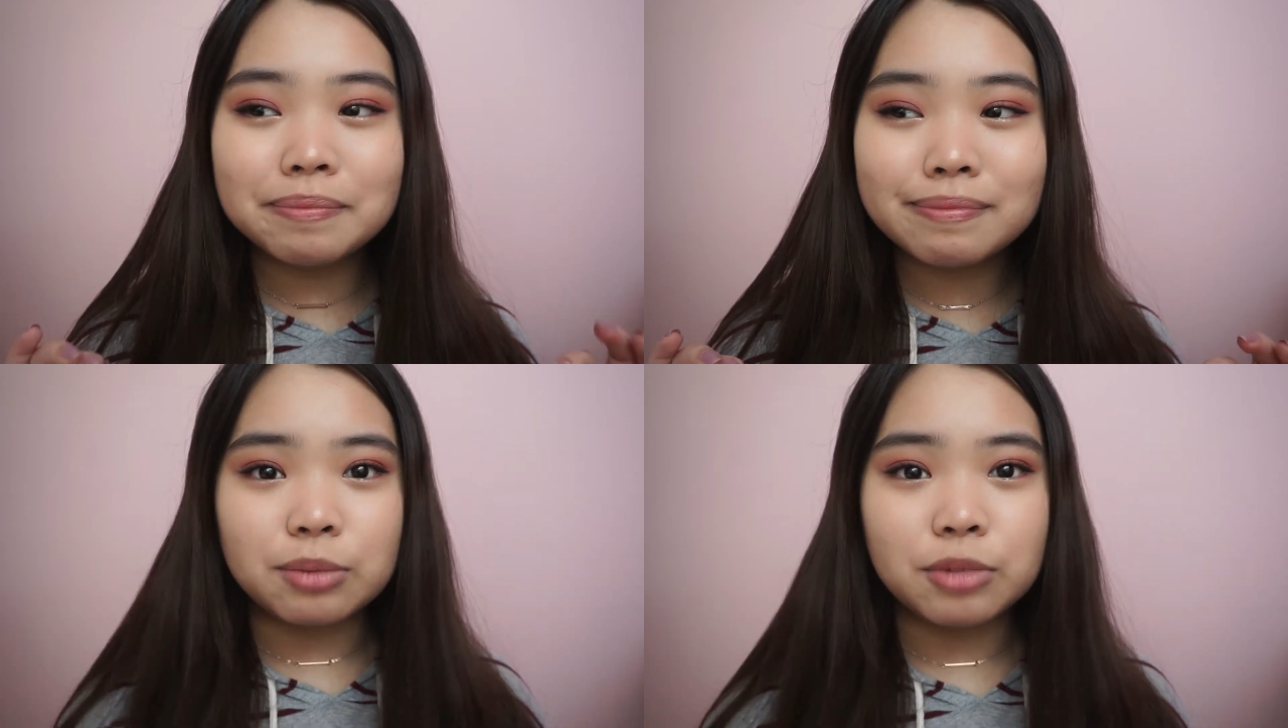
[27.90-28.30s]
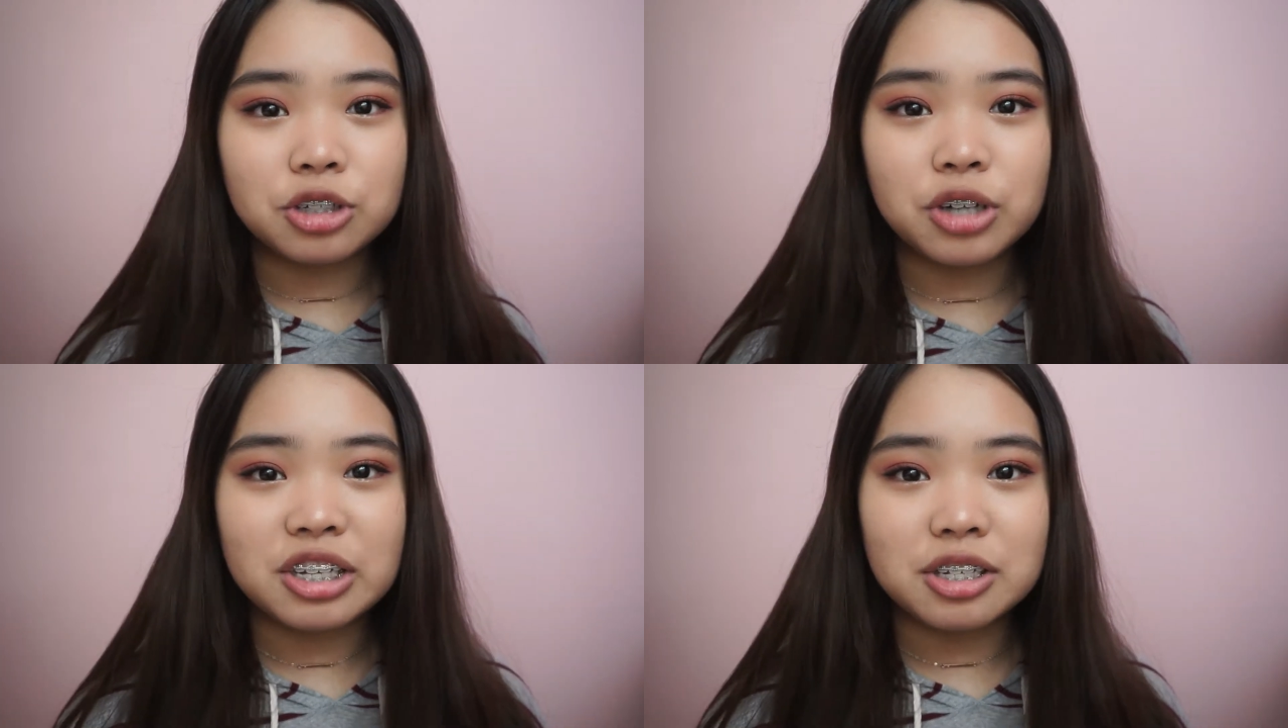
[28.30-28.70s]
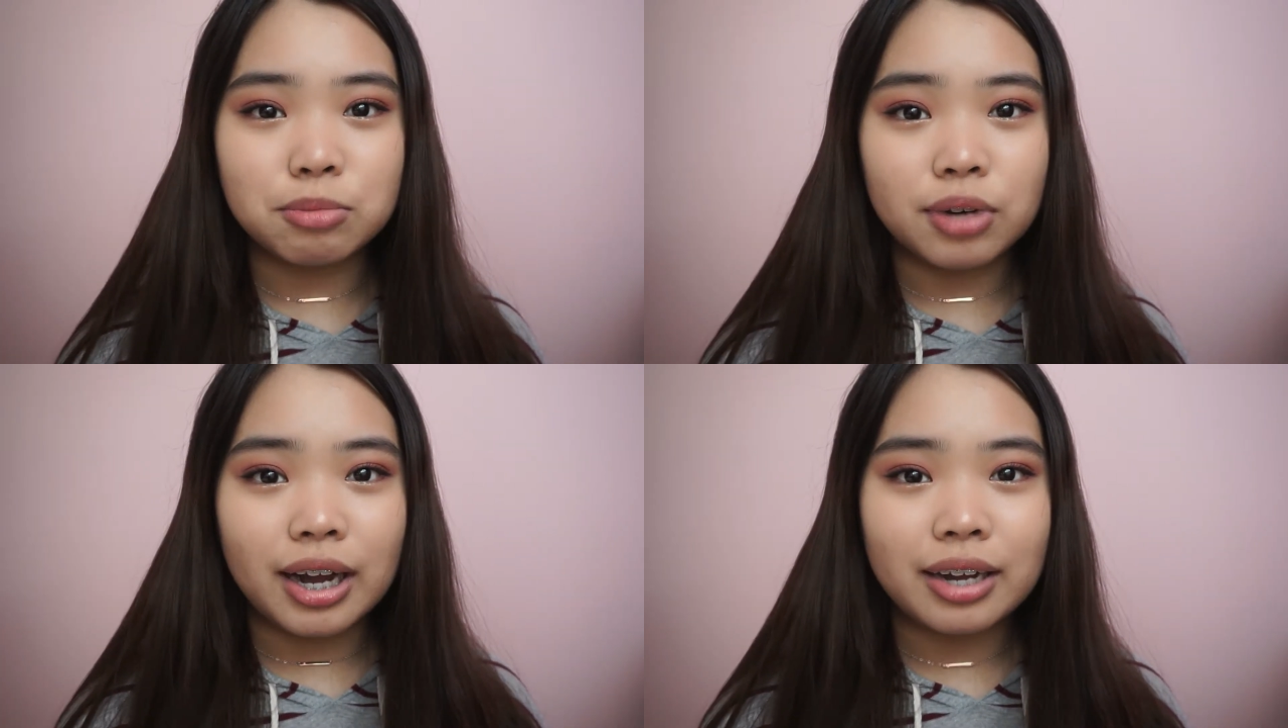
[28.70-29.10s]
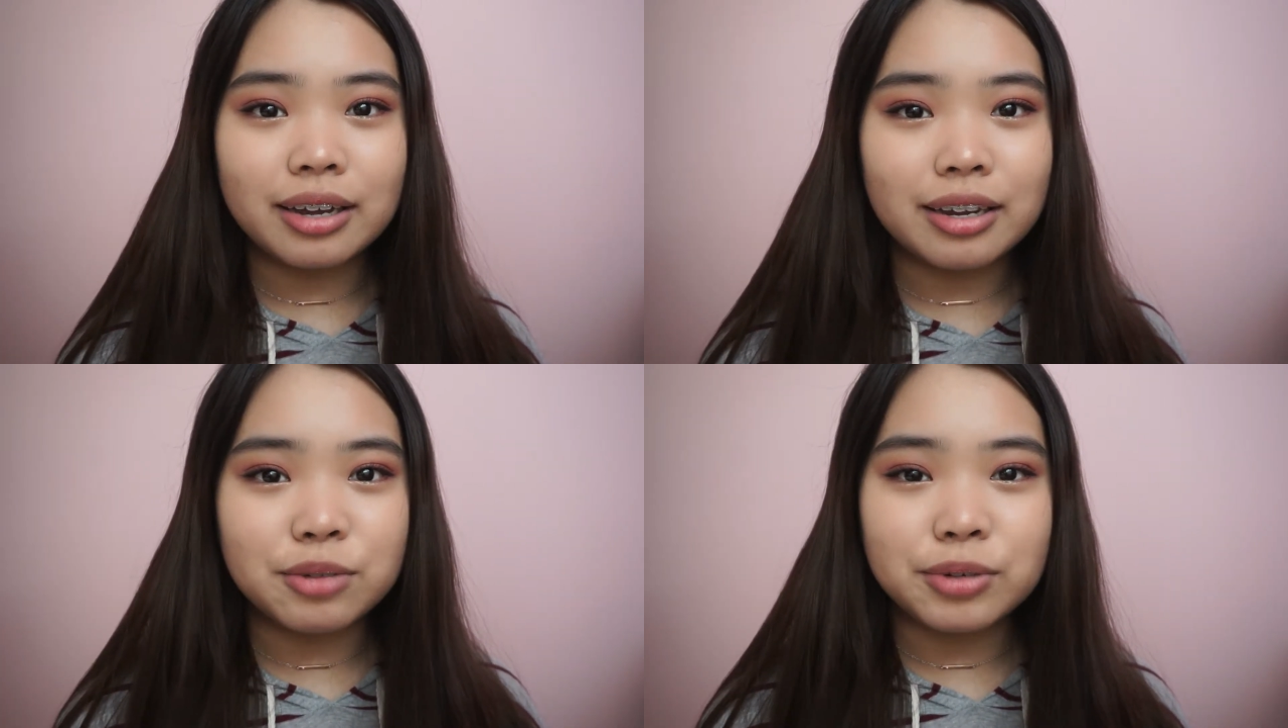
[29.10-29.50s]
I'm not trying to brag
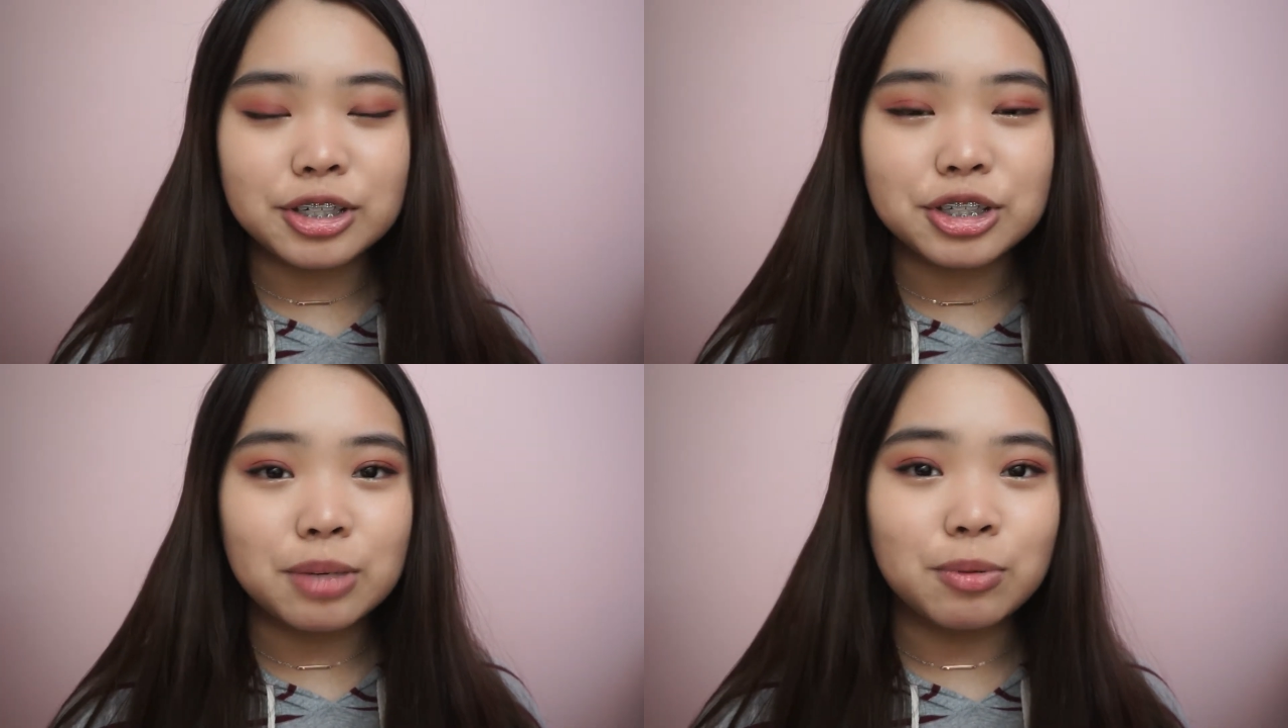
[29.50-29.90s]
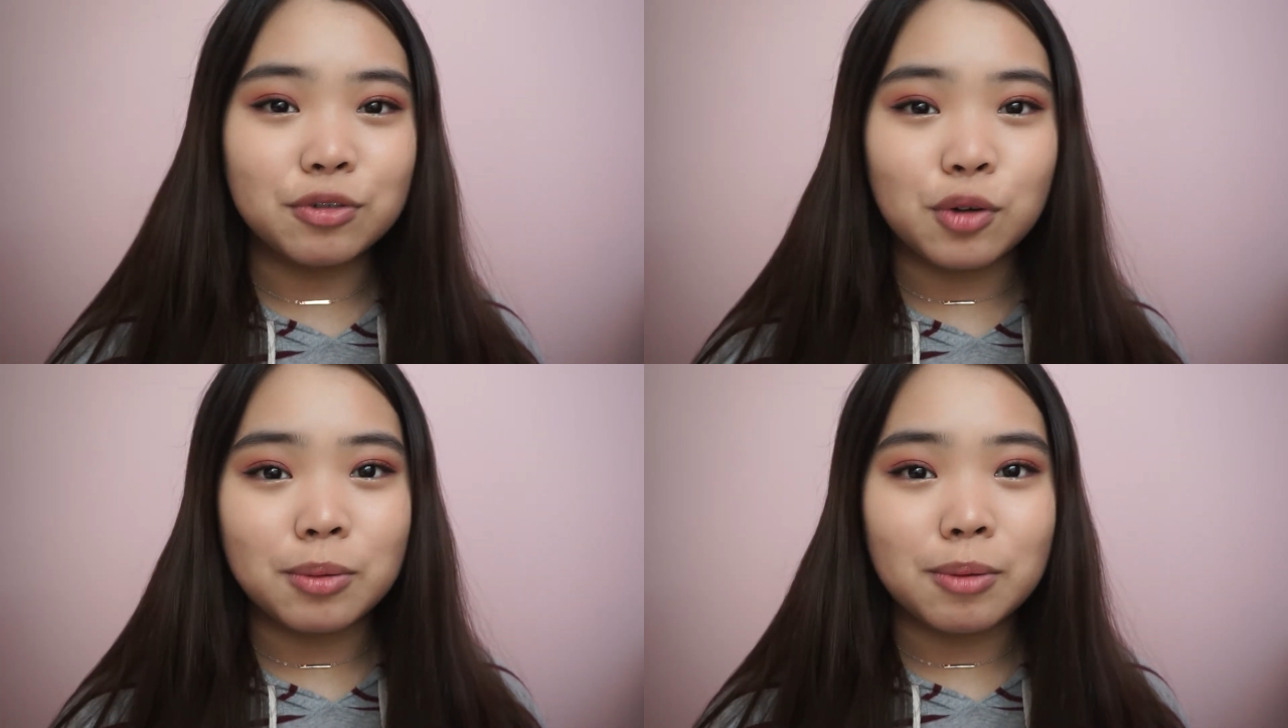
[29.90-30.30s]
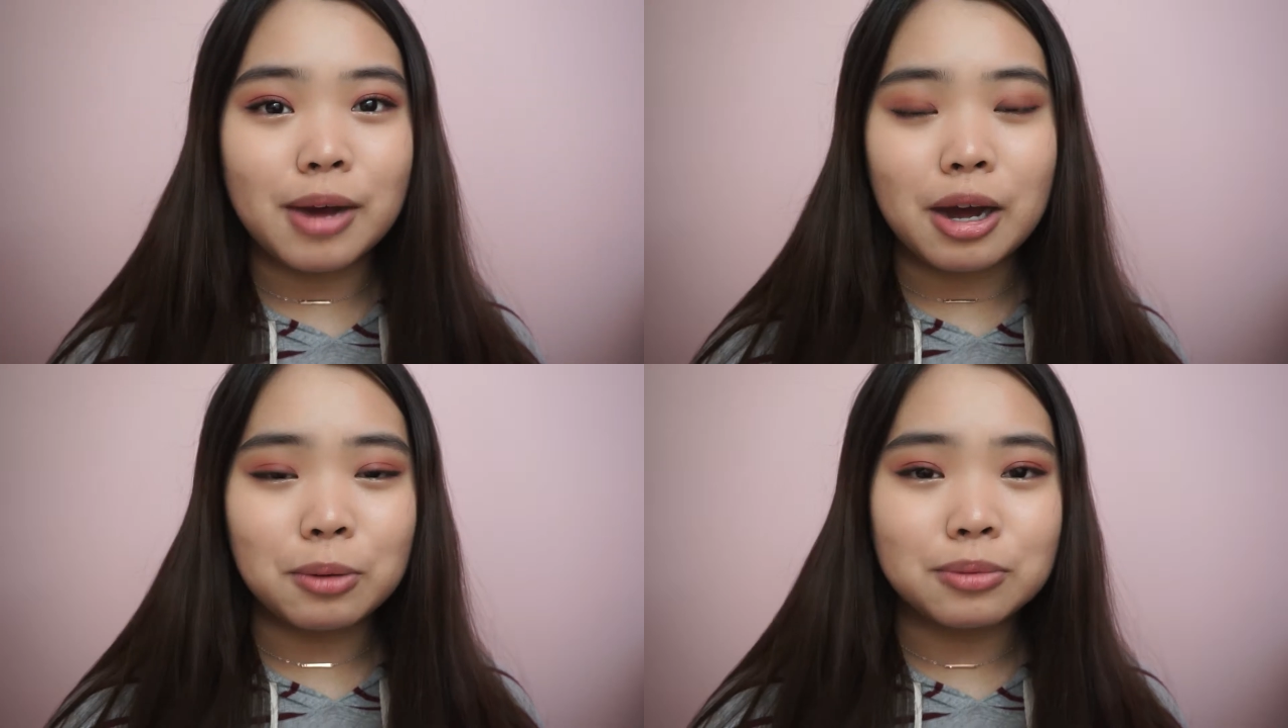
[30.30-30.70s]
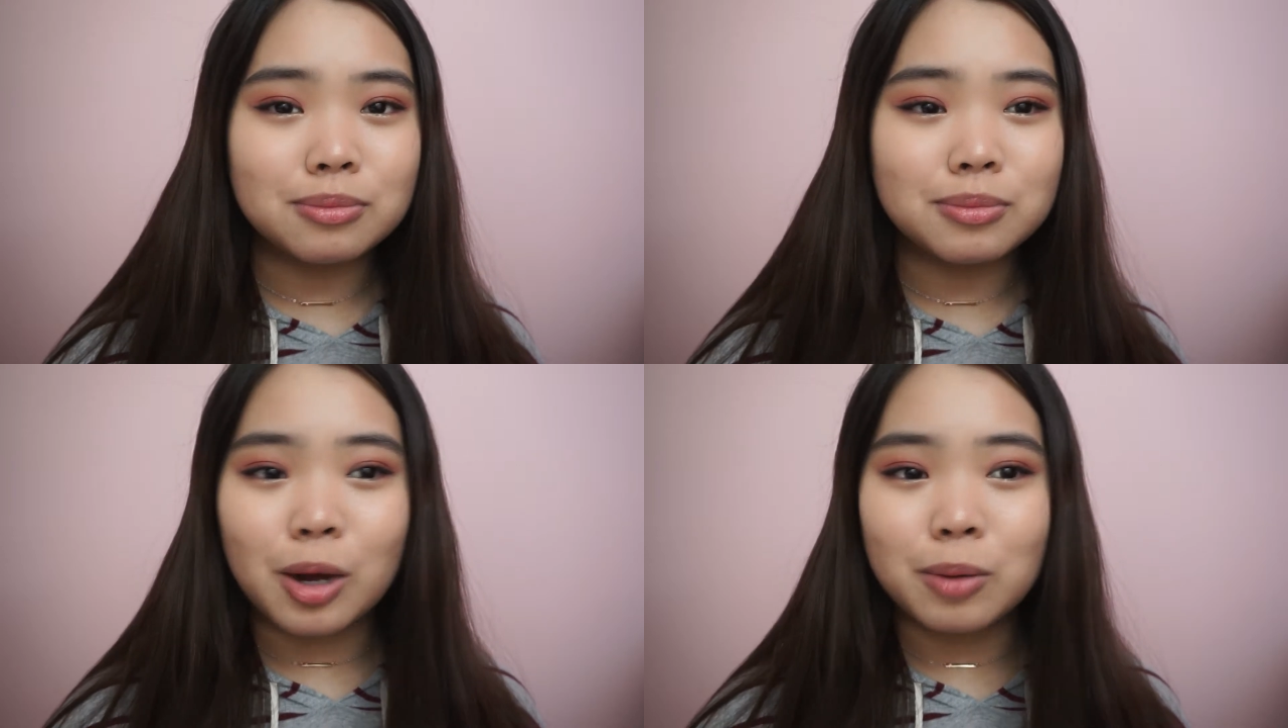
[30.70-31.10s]
any way, shape, or form
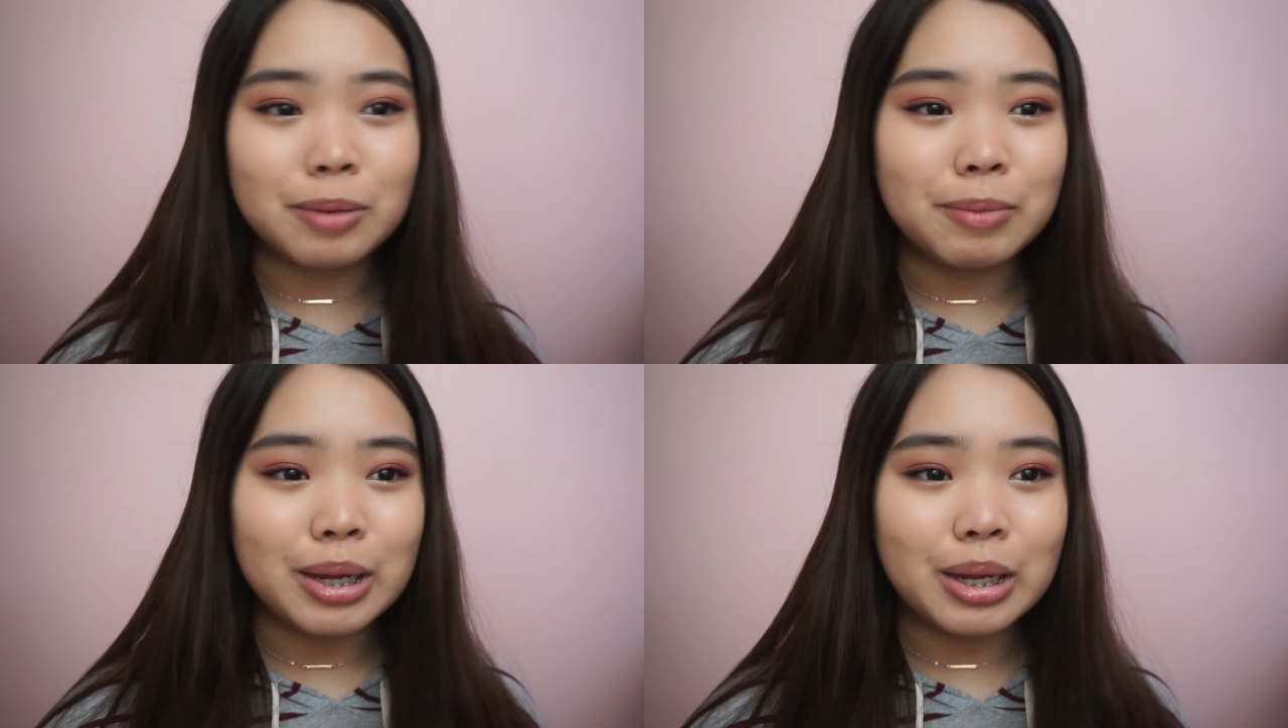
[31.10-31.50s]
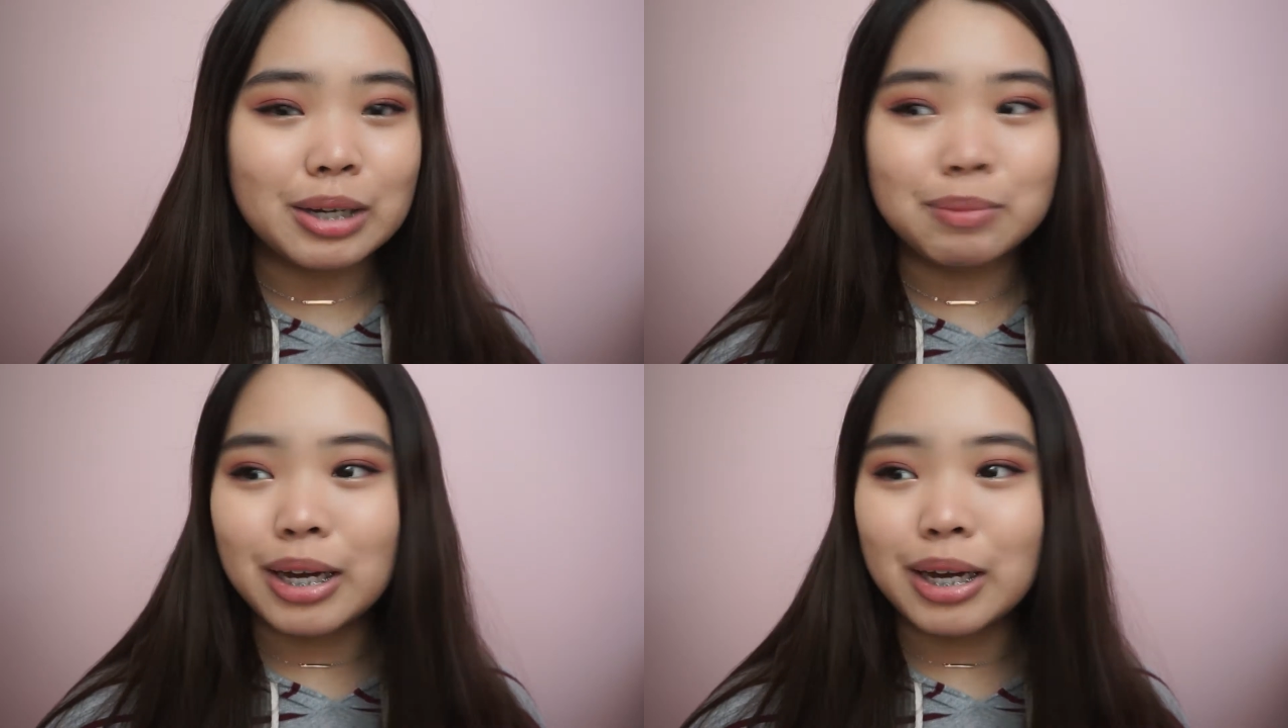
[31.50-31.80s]
about all my makeup.